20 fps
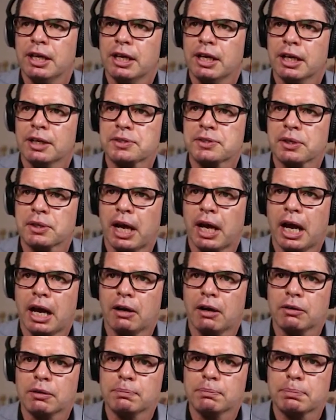And so
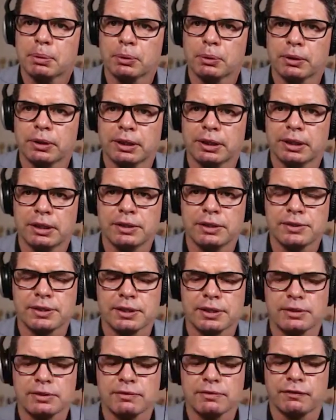how important is
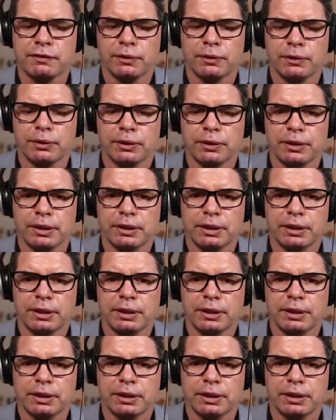it for